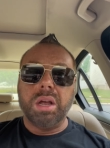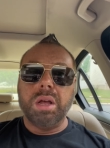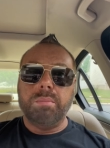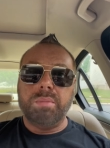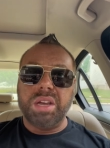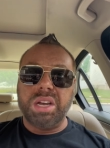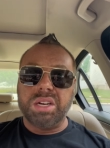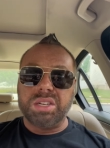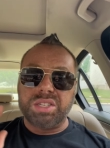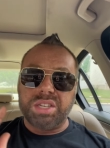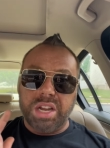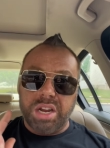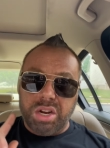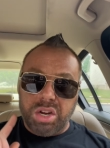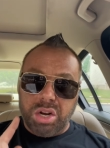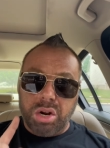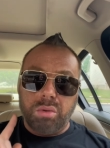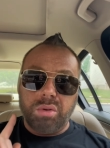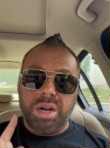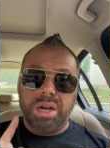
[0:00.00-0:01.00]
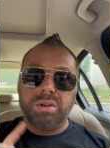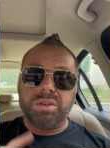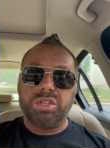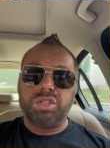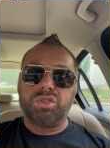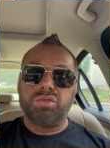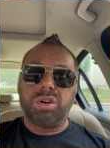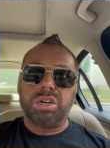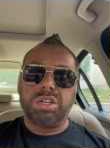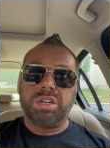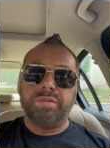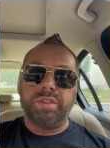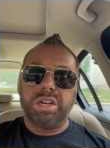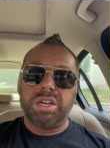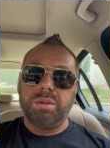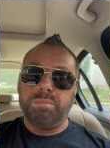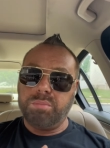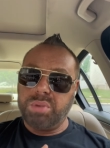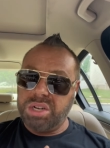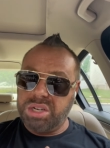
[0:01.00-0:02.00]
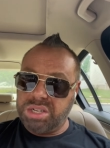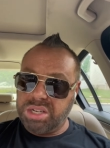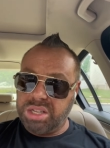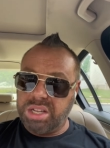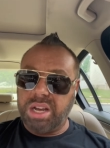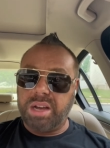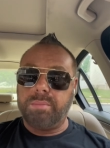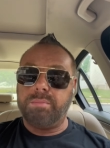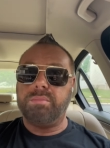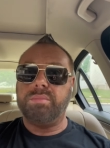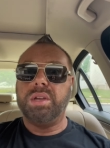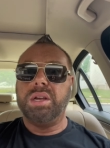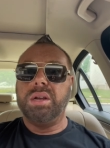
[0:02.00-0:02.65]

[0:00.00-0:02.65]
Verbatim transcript: because they know how destructive it can be to them.